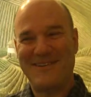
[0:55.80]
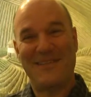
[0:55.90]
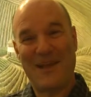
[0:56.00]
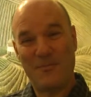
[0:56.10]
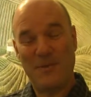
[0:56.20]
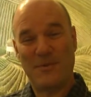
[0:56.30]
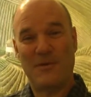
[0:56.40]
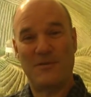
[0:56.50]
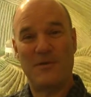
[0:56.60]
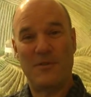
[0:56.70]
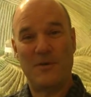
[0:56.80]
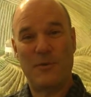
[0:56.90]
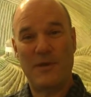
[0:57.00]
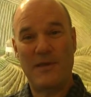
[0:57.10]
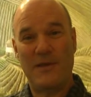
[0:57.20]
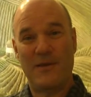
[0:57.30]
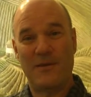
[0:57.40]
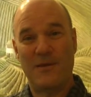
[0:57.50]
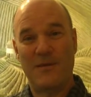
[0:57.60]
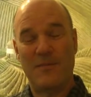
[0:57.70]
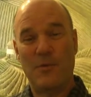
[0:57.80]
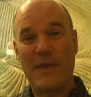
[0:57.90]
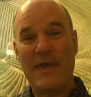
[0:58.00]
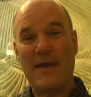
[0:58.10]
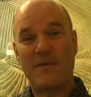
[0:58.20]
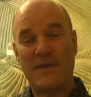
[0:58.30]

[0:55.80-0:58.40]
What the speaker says: A lot of people don't know that we're here, but we have